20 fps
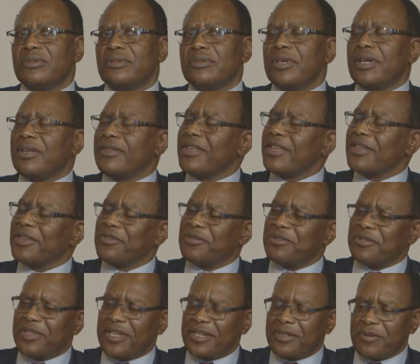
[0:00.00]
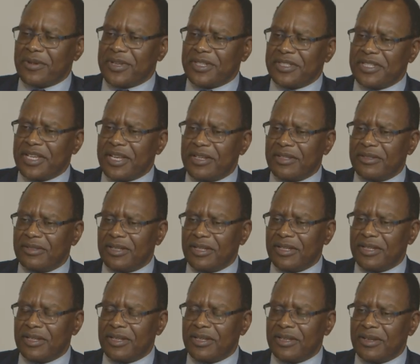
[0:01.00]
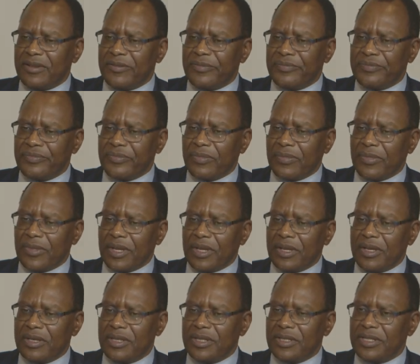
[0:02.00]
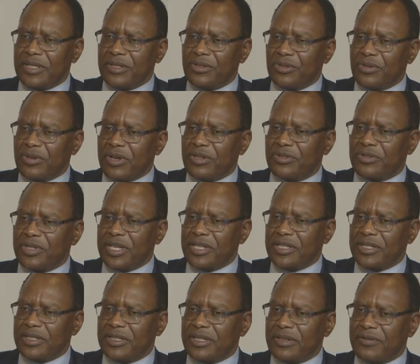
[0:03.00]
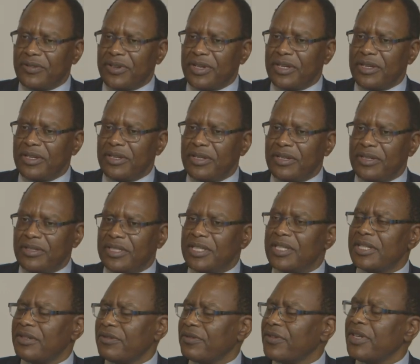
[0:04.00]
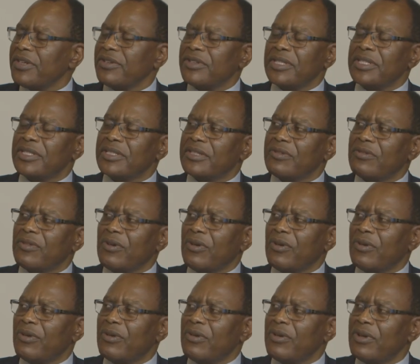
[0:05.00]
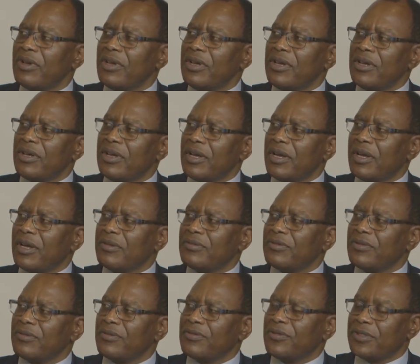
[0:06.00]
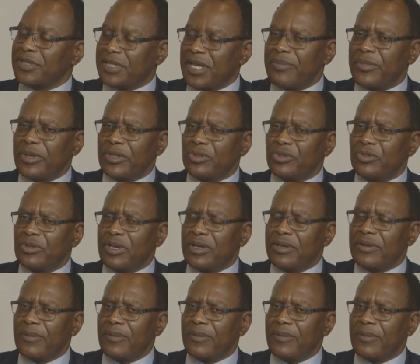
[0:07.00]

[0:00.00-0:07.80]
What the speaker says: Yeah, thank you for that question. Mm-hmm. The illicit sugar trade is a very significant risk for Zambia Sugar.